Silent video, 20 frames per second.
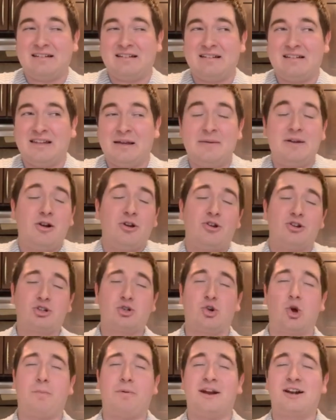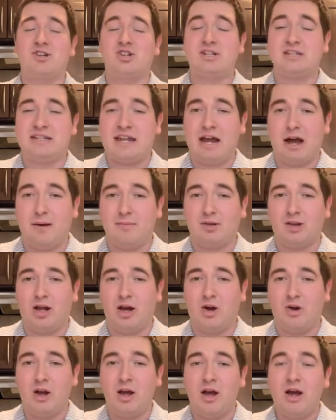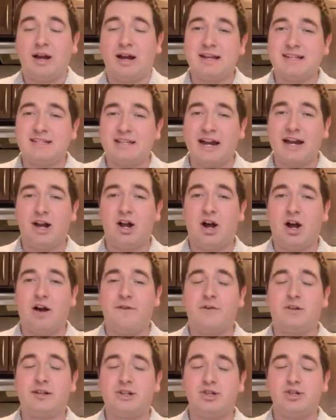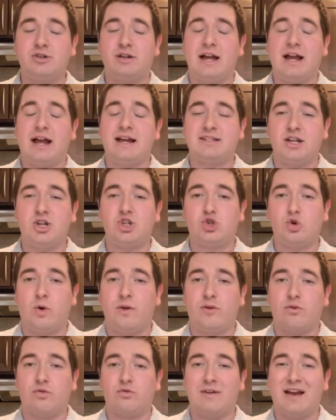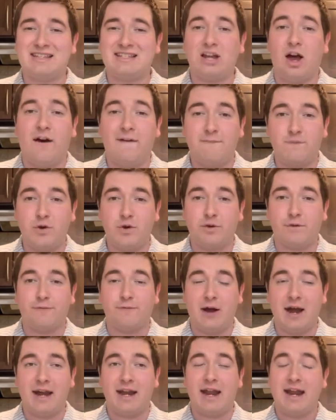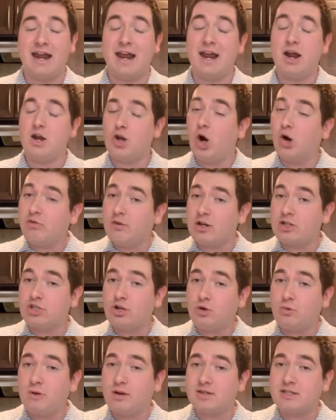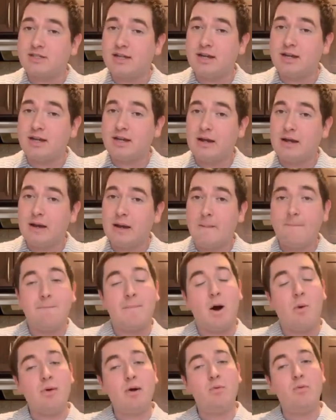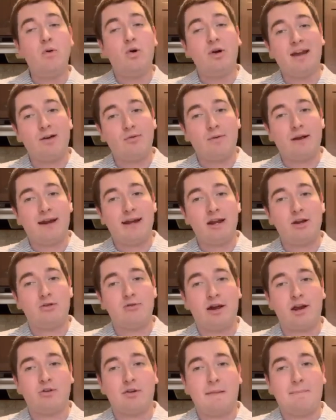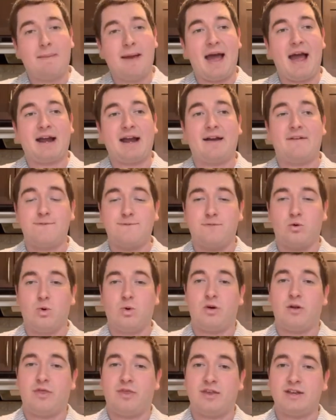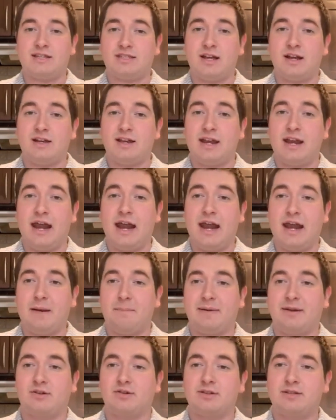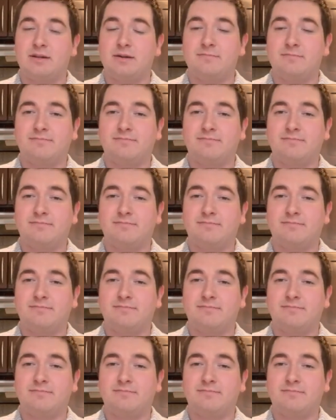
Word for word: Let me know your score predictions down below. I'm going to sign off, let you guys enjoy the rest of your Friday. No Russell Wilson, but we will get Randy Gregory back for this Sunday, it appears.